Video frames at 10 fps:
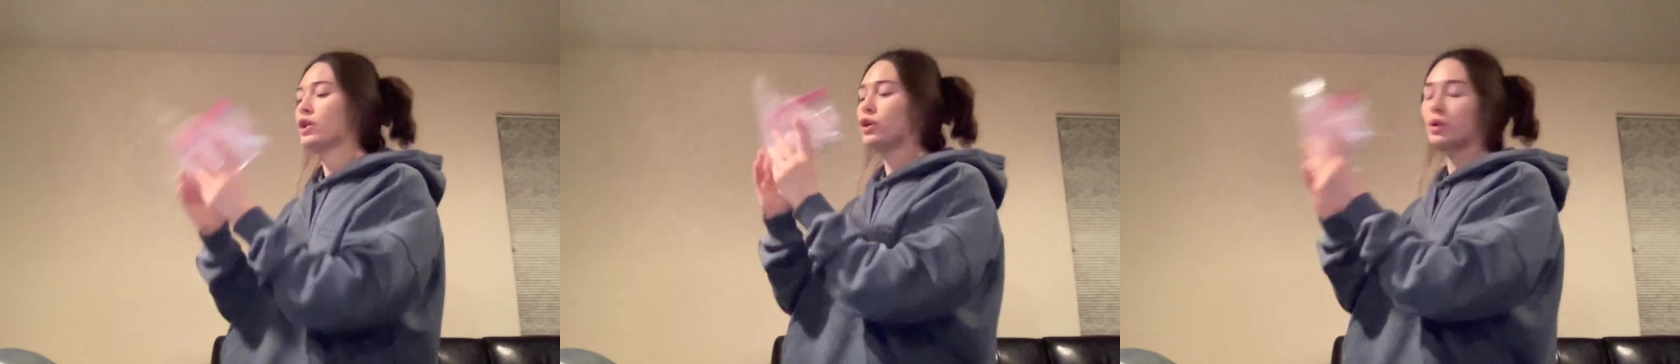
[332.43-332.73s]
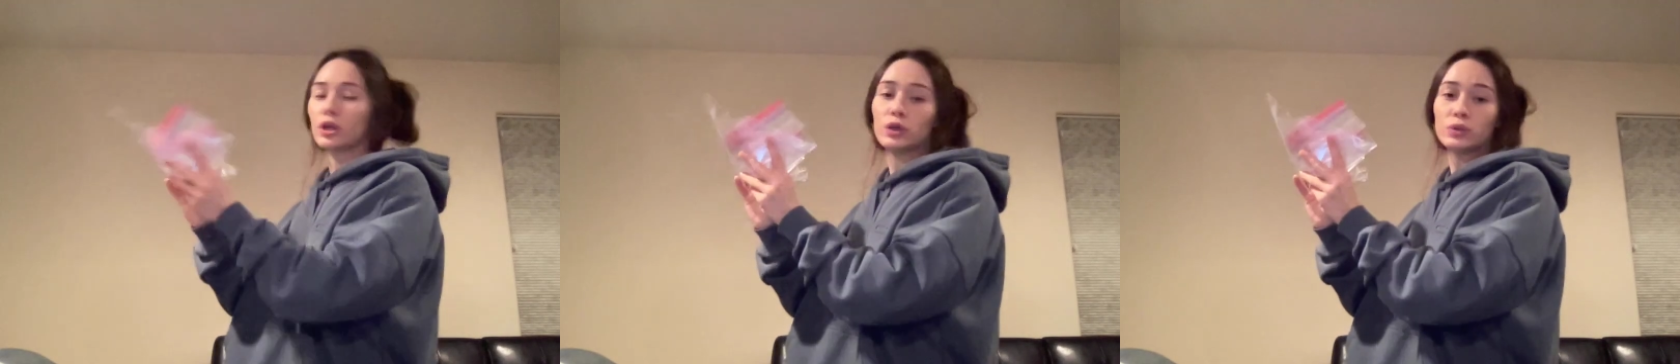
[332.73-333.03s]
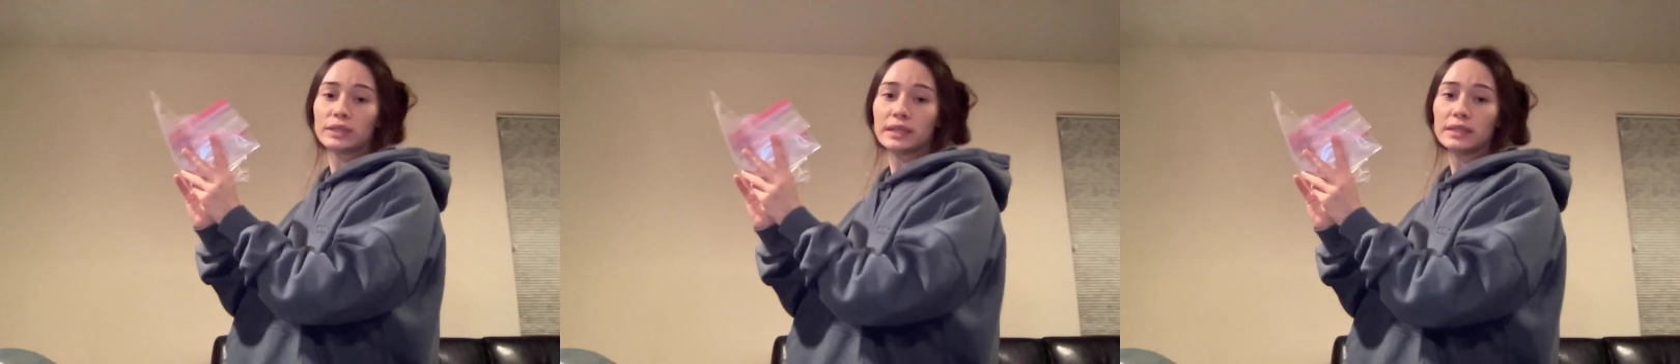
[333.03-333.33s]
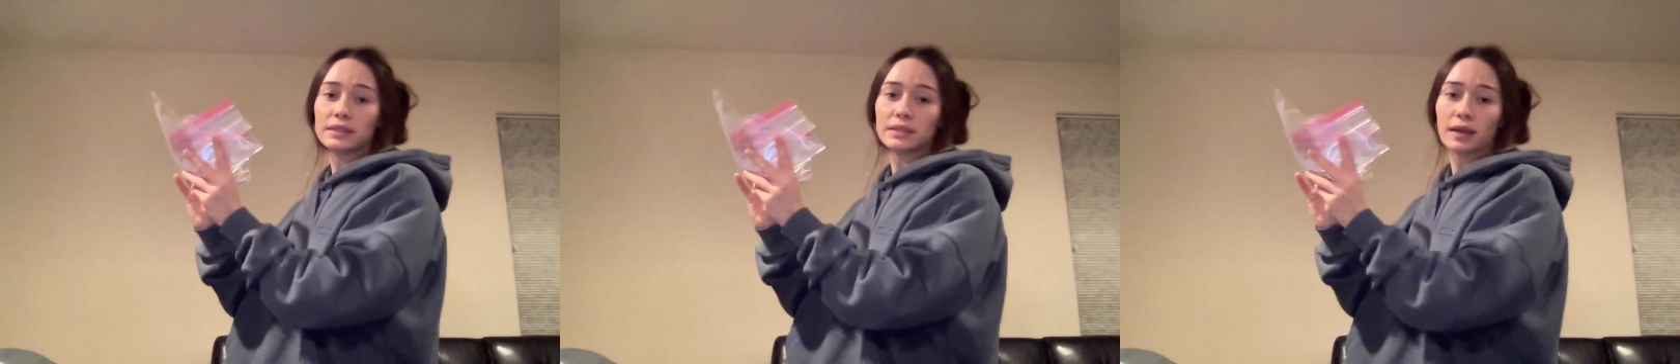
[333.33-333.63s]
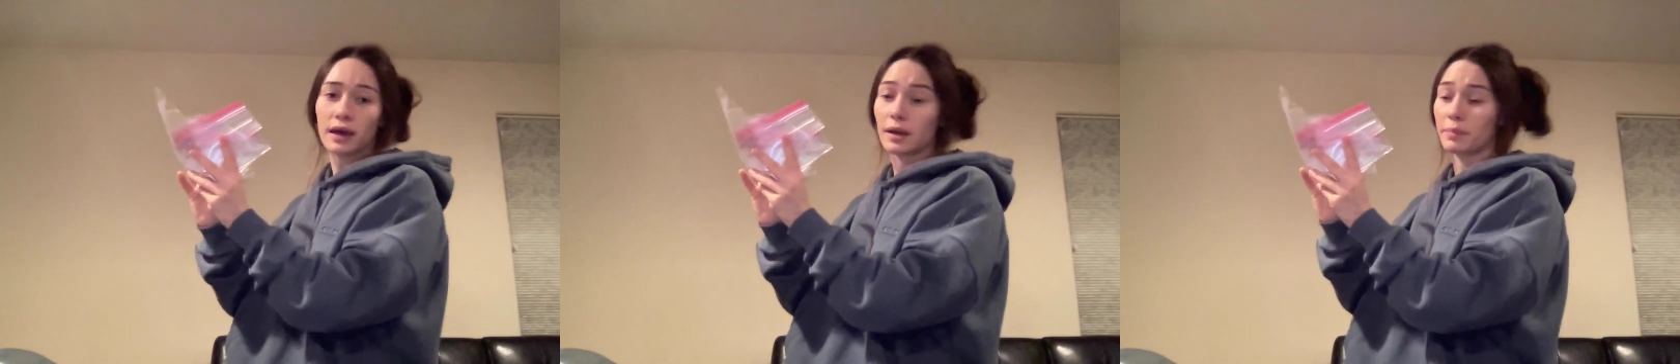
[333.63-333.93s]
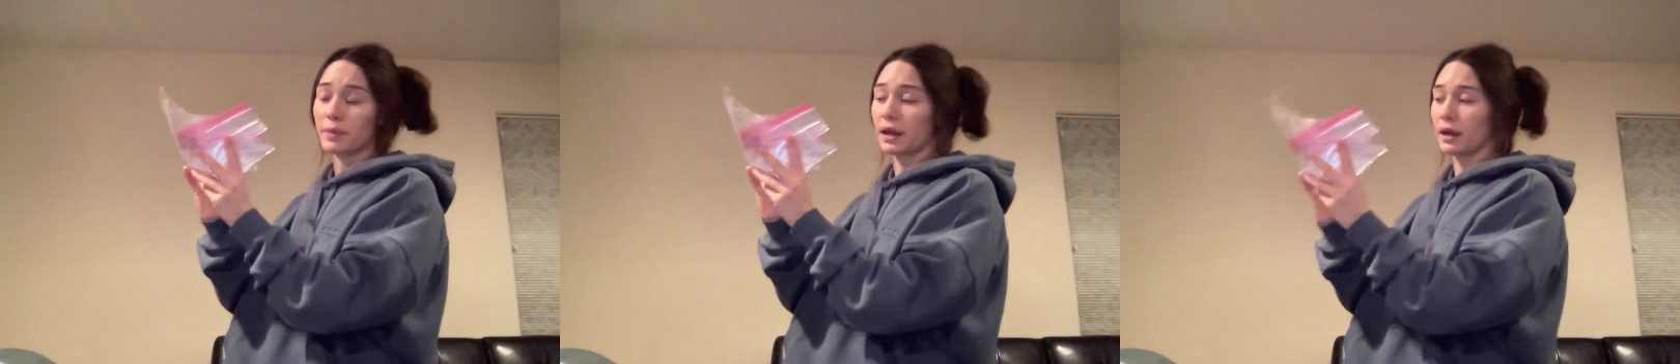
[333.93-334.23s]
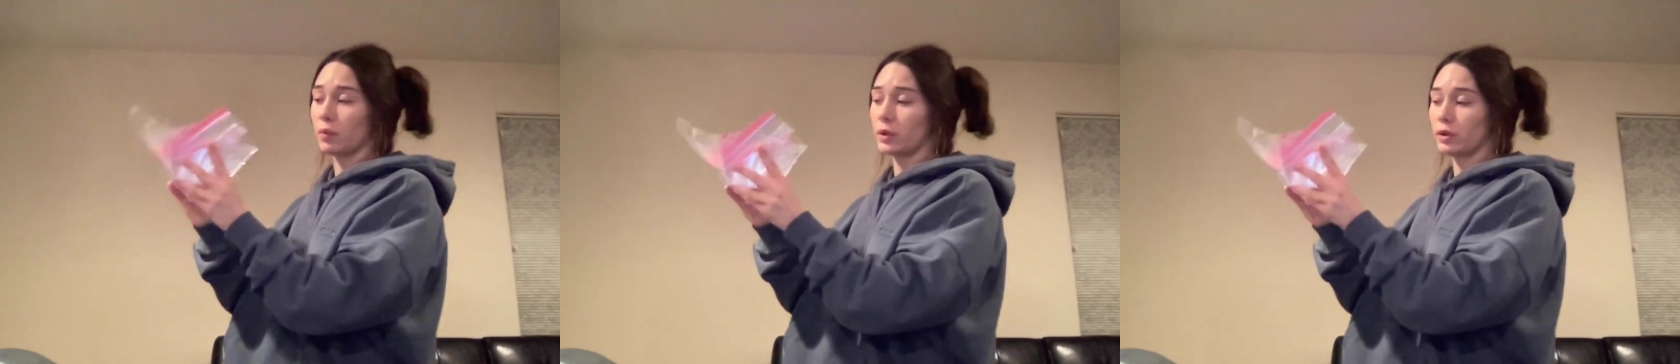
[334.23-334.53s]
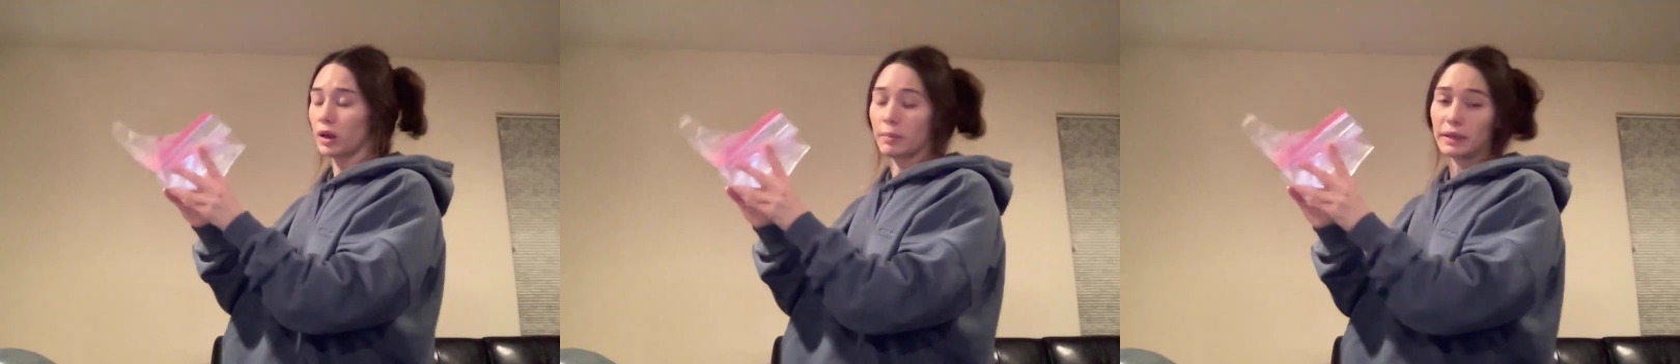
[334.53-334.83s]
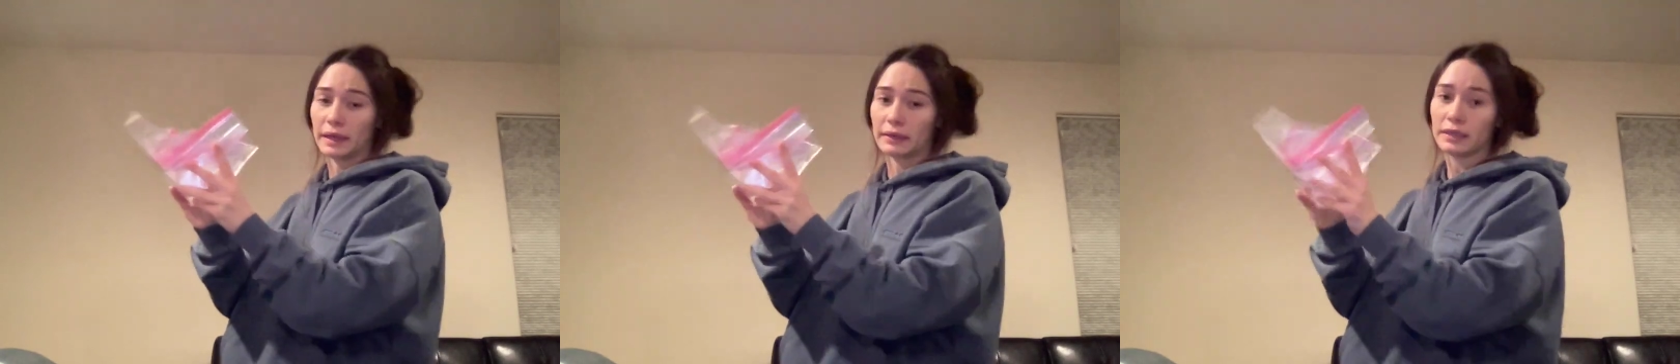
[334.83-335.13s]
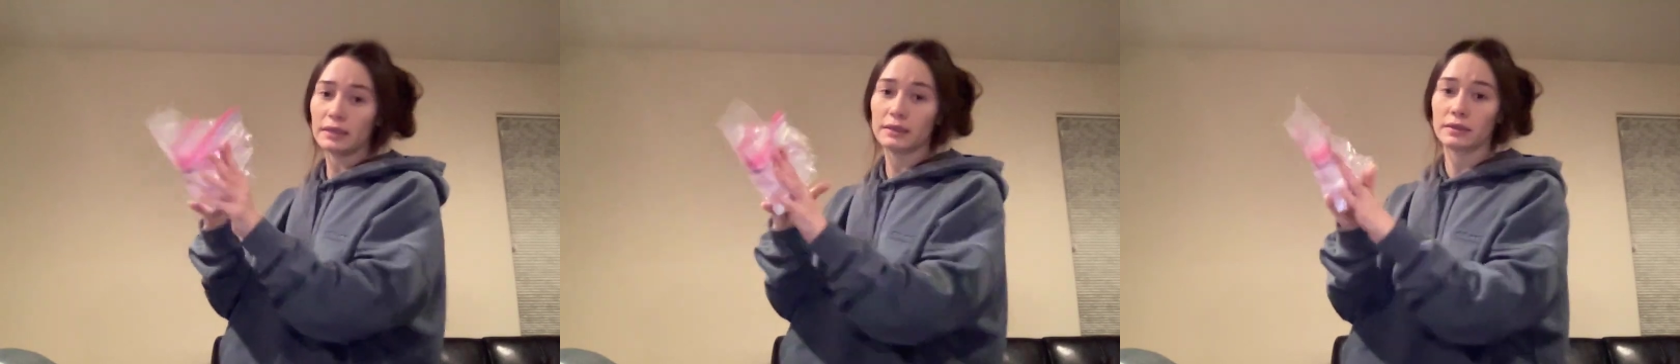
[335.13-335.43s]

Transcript: You can use these. They will come in handy.